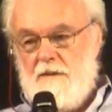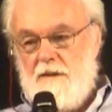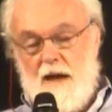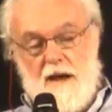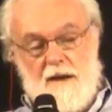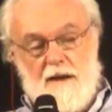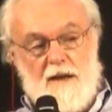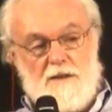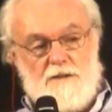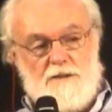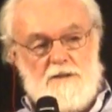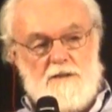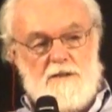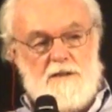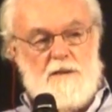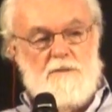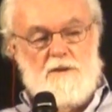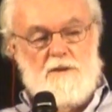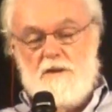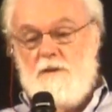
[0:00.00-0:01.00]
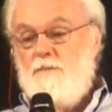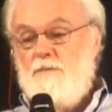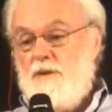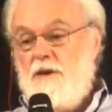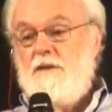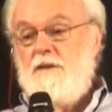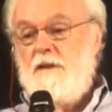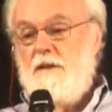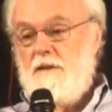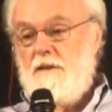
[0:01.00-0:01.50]
that actually they were going to
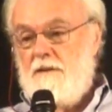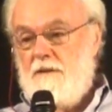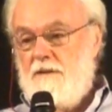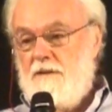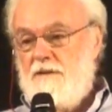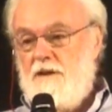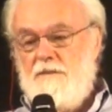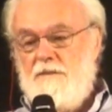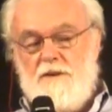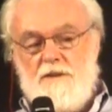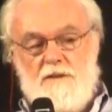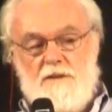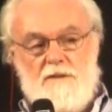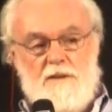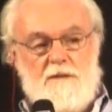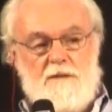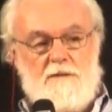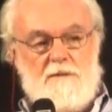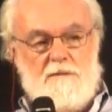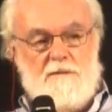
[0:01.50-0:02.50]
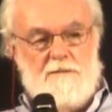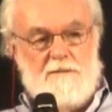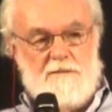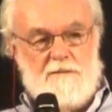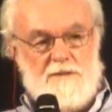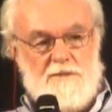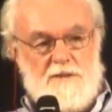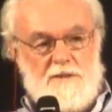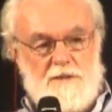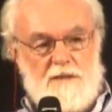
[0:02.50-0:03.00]
bring the Soviet
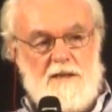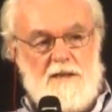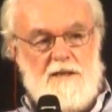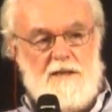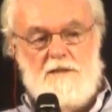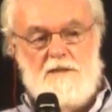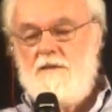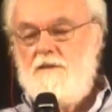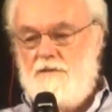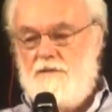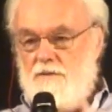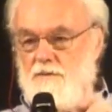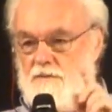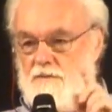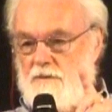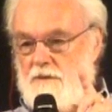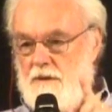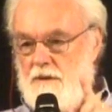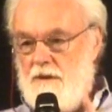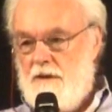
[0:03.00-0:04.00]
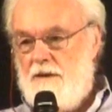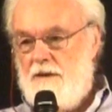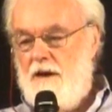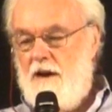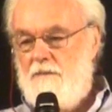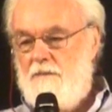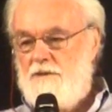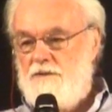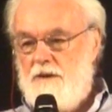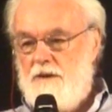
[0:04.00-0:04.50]
Union to its knees through an
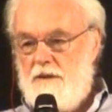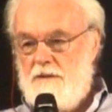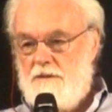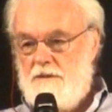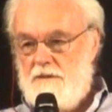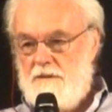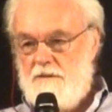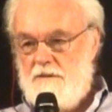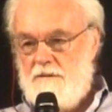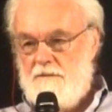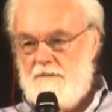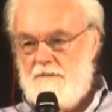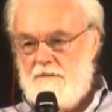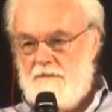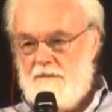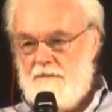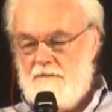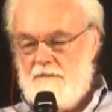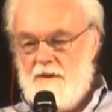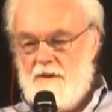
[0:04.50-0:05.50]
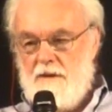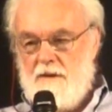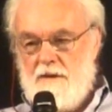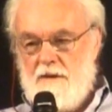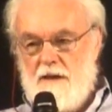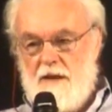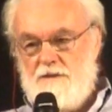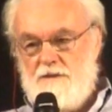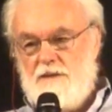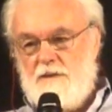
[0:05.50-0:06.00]
arms race.
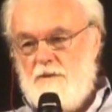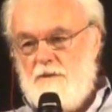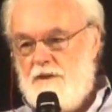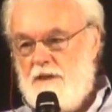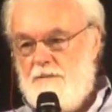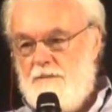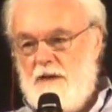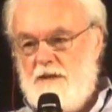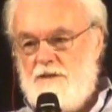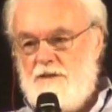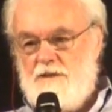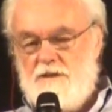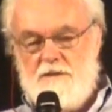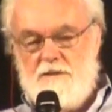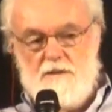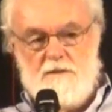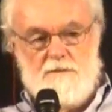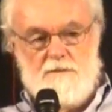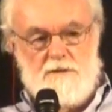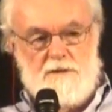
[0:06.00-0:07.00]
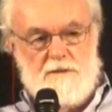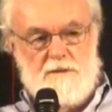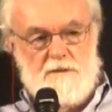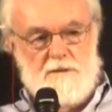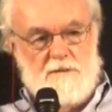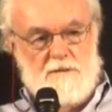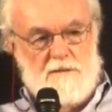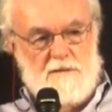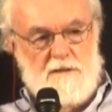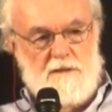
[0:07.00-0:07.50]
Actually, what they managed to do was
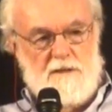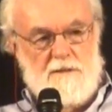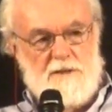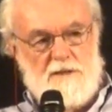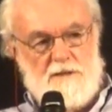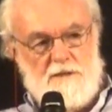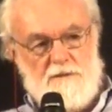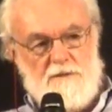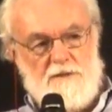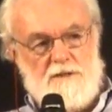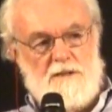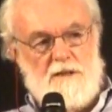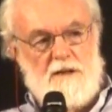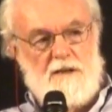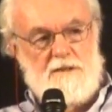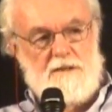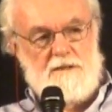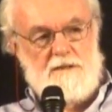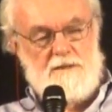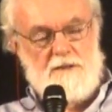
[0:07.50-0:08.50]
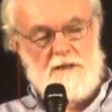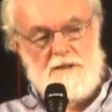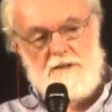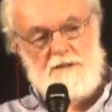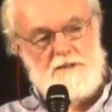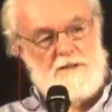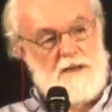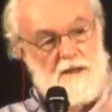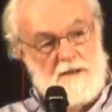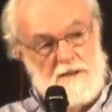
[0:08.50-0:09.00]
to commit suicide in the
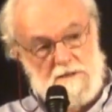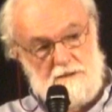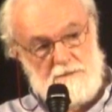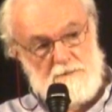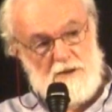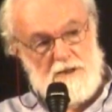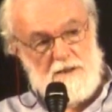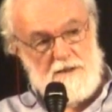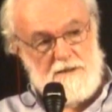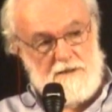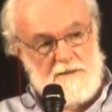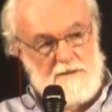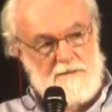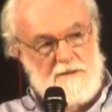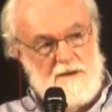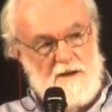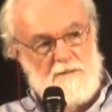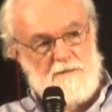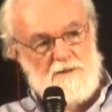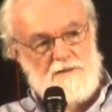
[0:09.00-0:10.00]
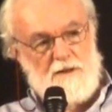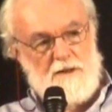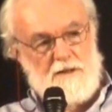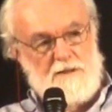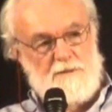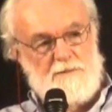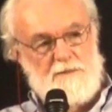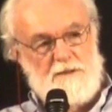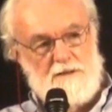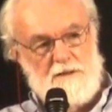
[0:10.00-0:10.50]
United States by the arms
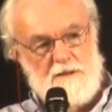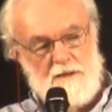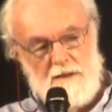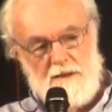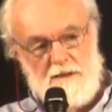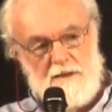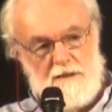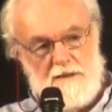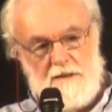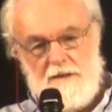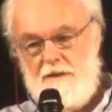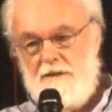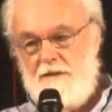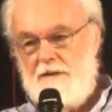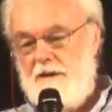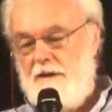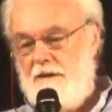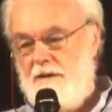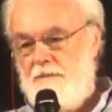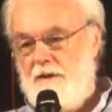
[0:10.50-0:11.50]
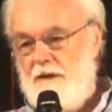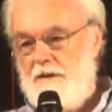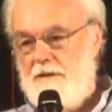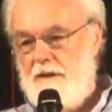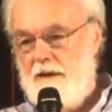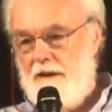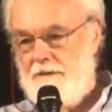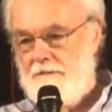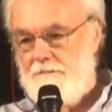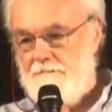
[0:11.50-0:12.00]
race, but they didn't care about
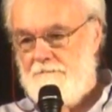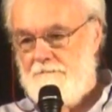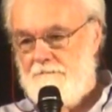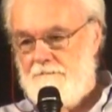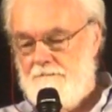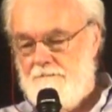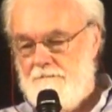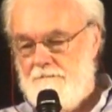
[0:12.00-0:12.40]
that.